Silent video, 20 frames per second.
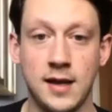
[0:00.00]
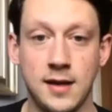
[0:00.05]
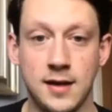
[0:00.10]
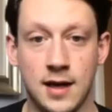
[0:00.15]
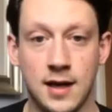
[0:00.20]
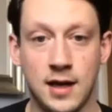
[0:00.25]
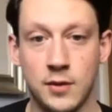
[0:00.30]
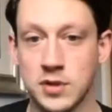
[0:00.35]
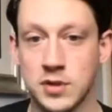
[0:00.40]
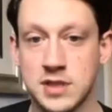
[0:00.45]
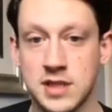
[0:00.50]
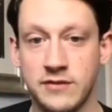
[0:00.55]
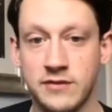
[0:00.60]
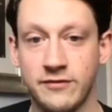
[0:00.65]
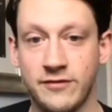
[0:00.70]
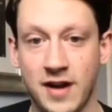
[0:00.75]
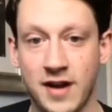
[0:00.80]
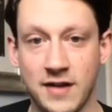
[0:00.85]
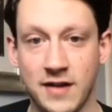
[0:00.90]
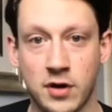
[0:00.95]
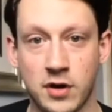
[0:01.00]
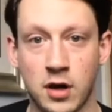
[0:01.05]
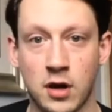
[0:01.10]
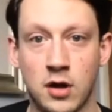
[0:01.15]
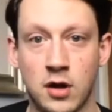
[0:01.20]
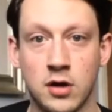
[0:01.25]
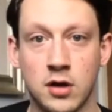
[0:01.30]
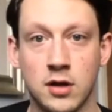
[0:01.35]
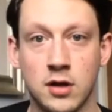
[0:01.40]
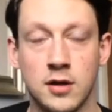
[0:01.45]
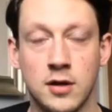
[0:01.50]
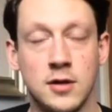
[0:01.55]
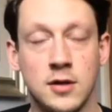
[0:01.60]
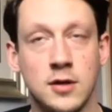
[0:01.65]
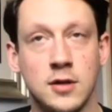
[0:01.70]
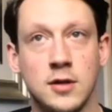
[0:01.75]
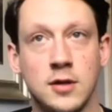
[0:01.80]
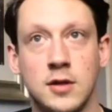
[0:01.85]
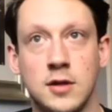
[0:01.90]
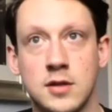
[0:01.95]
and it wasn't even 5 o'clock.
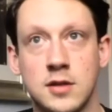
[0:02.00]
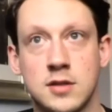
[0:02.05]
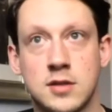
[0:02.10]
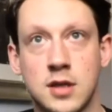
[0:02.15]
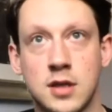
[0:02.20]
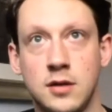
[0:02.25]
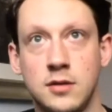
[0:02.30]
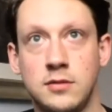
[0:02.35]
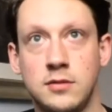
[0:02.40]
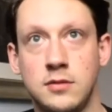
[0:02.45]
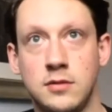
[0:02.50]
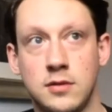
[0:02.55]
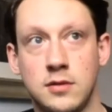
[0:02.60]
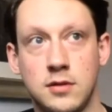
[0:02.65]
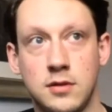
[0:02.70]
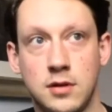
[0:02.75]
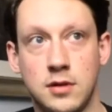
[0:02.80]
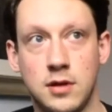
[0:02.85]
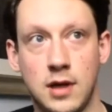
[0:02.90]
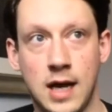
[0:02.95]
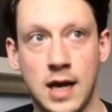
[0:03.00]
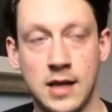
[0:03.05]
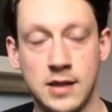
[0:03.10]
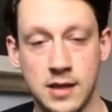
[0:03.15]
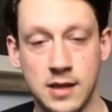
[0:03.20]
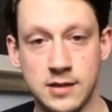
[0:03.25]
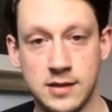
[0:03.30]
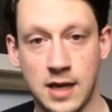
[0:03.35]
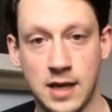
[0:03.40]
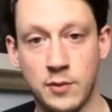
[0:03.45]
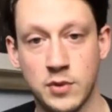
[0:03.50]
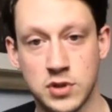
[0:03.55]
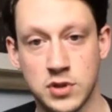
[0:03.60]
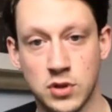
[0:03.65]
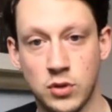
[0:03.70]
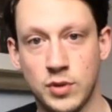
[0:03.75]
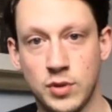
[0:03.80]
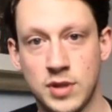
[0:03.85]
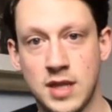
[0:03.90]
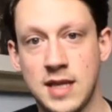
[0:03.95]
So that was all
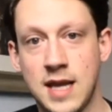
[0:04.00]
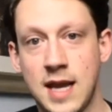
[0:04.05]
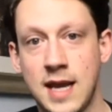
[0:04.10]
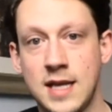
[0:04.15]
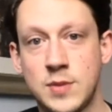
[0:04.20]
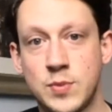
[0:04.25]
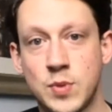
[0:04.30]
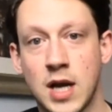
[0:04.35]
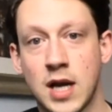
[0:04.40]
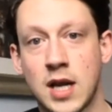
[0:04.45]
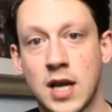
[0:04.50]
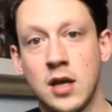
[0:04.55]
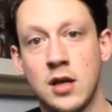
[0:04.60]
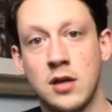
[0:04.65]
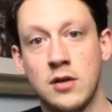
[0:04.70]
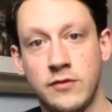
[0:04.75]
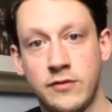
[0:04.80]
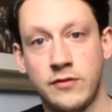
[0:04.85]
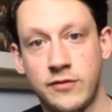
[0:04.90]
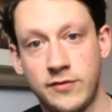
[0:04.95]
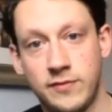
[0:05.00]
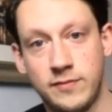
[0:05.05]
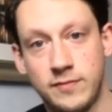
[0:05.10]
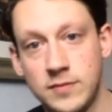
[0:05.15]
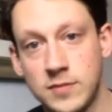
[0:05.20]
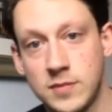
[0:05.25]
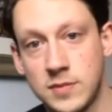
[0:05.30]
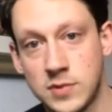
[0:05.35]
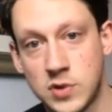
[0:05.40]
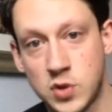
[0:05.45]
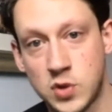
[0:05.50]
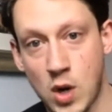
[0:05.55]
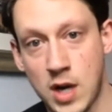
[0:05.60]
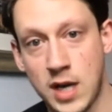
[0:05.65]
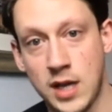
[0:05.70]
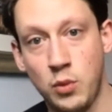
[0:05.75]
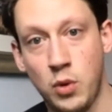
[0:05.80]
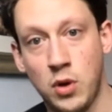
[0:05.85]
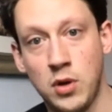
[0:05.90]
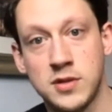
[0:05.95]
within the age bracket of
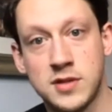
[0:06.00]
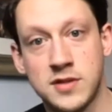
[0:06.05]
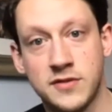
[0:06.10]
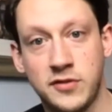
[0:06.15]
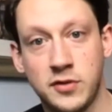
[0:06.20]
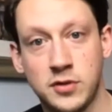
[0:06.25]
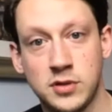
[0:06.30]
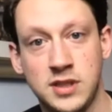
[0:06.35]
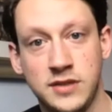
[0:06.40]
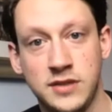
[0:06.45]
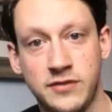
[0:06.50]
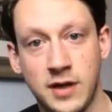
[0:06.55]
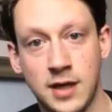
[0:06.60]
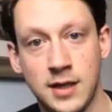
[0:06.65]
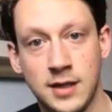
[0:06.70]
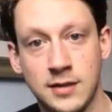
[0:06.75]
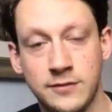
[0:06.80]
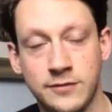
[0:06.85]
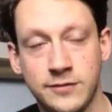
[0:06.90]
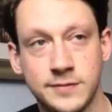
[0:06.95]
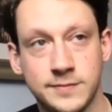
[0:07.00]
21 to 45.